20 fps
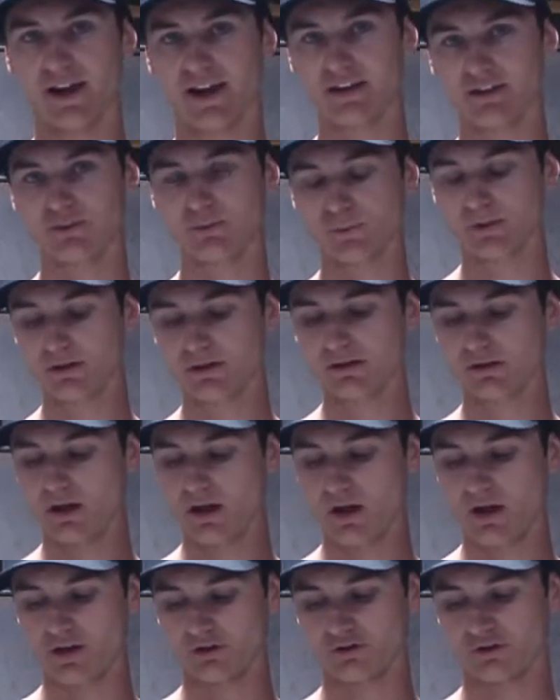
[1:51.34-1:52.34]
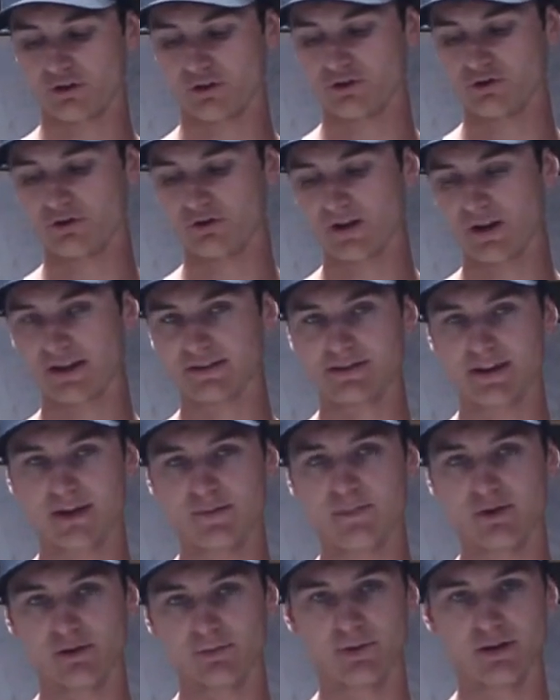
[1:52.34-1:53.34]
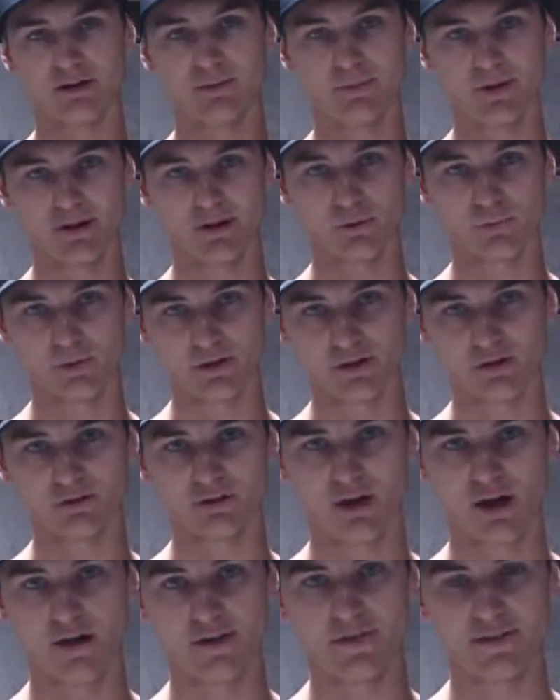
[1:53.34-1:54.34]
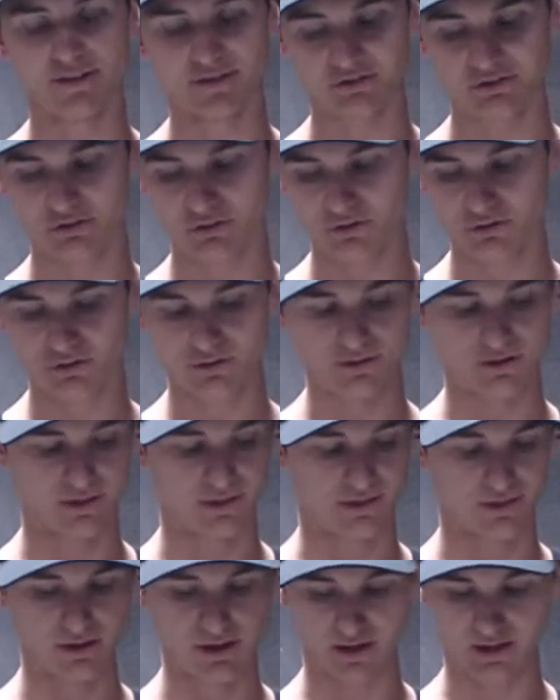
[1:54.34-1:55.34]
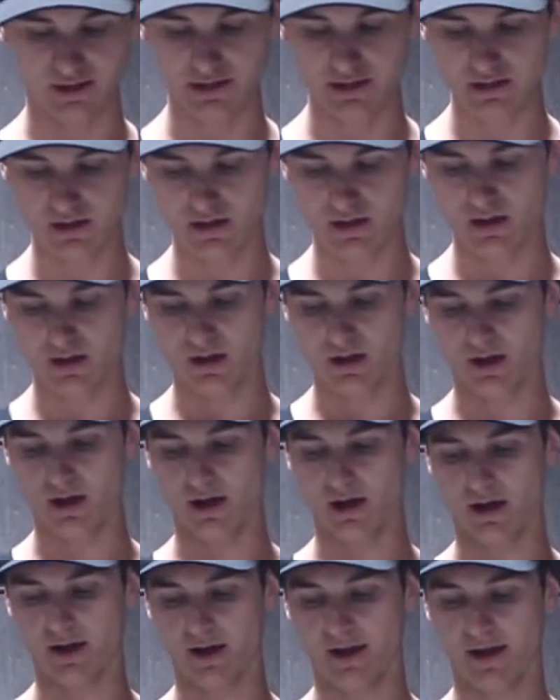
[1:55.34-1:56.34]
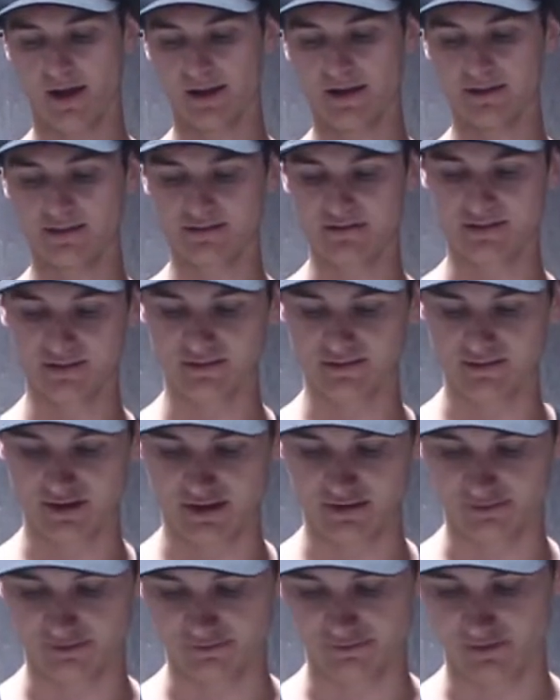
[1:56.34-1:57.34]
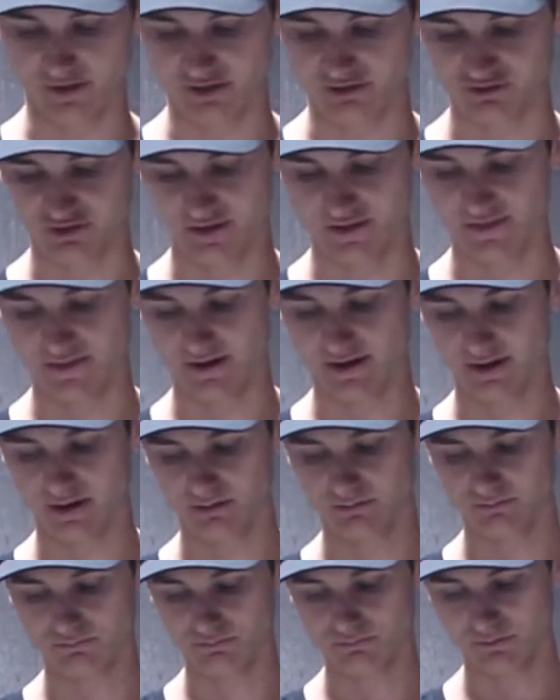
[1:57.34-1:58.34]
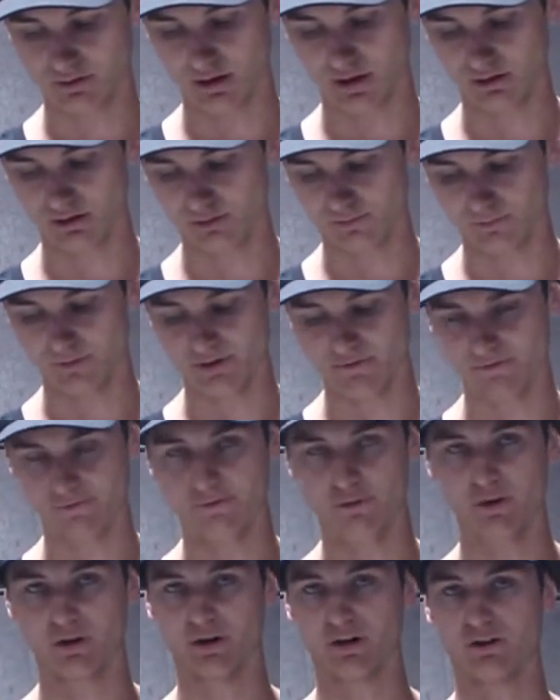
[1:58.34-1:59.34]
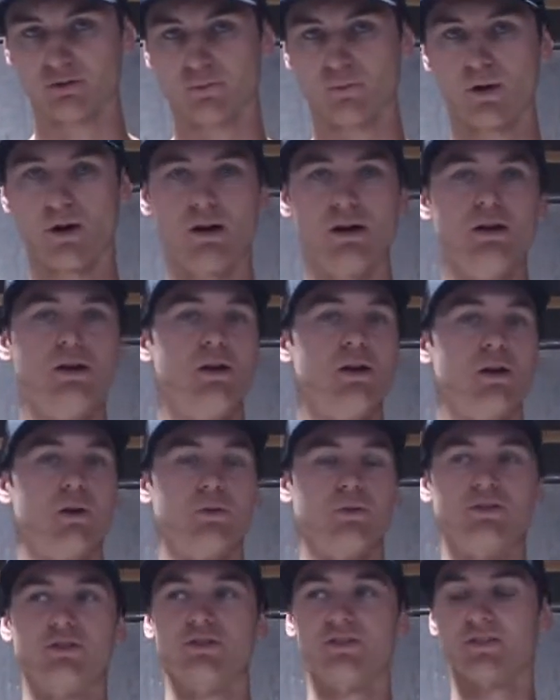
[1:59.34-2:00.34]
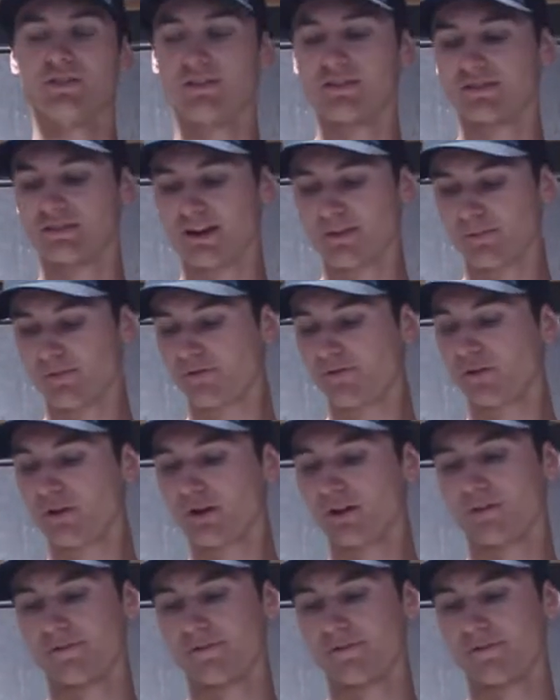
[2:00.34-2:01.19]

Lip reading: Ace wheel. So you do get 10mm bigger wheels on this scooter than the Lucky. And it sits nice and flush in their aluminum fork as well, which is the Saber fork.